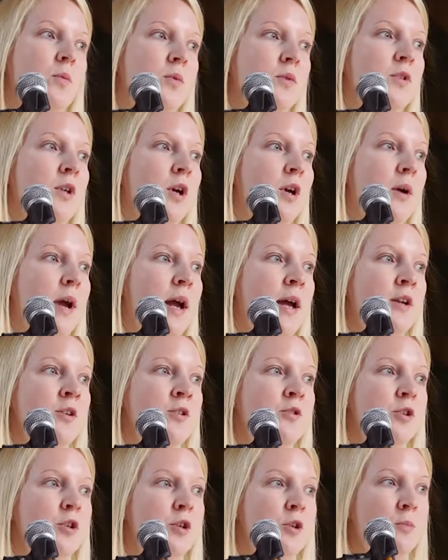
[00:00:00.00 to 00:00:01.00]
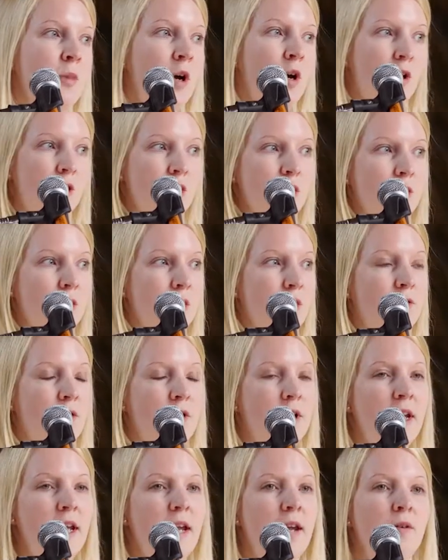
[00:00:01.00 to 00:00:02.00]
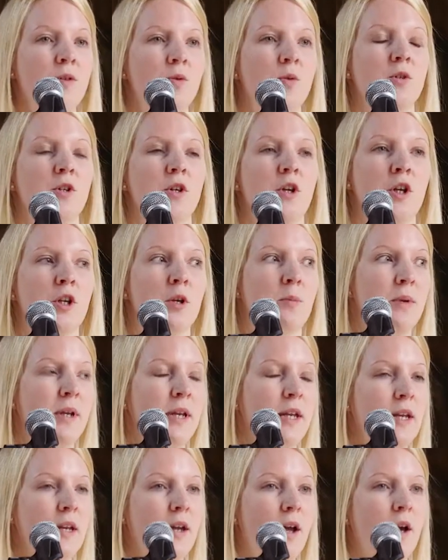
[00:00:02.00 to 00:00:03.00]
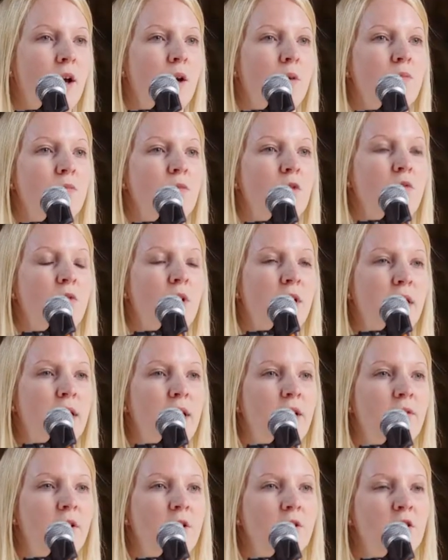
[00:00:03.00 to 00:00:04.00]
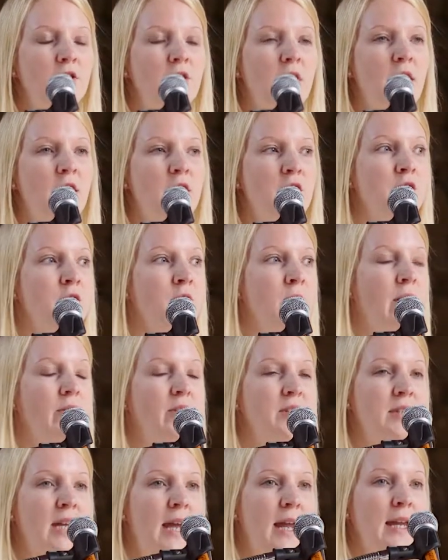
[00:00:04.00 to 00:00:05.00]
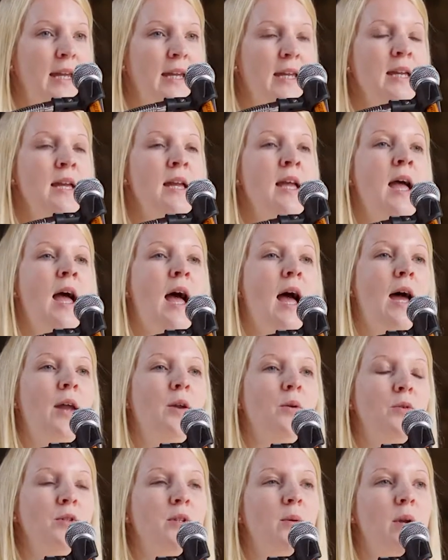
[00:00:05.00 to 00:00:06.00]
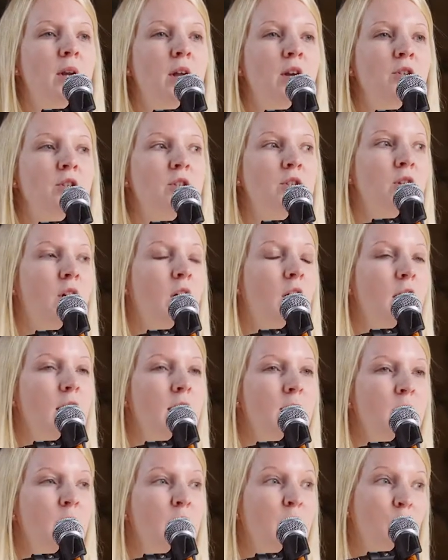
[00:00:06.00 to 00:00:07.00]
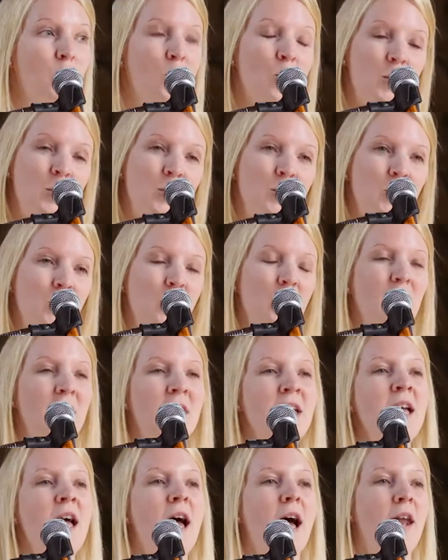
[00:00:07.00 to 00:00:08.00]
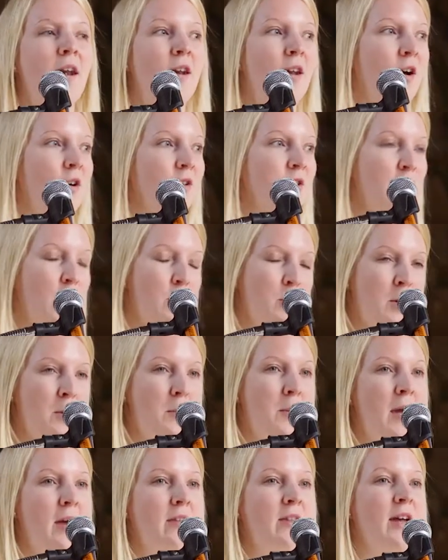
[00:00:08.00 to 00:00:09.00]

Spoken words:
so Andrew Marsh is at the front here, is also going to be running a photo challenge throughout the day and also at lunchtime with the walk and talk, and I'll tell you a bit about